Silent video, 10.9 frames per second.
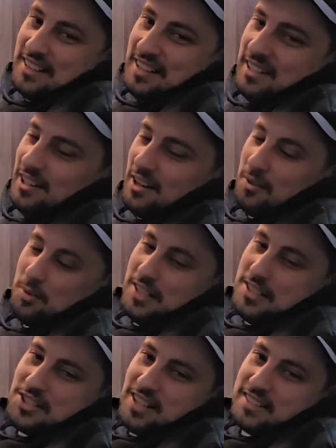Or one
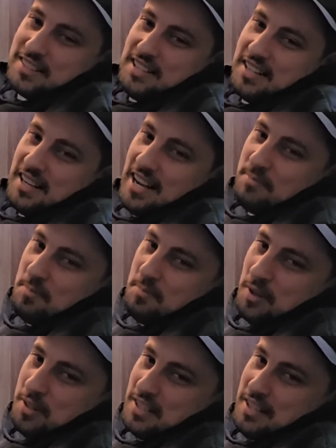chat saying happy
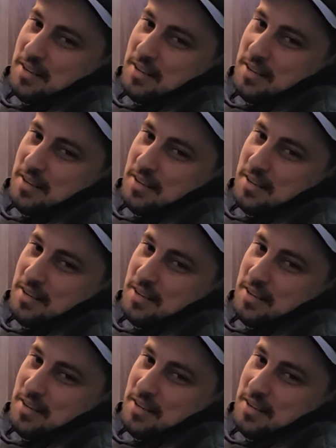birthday,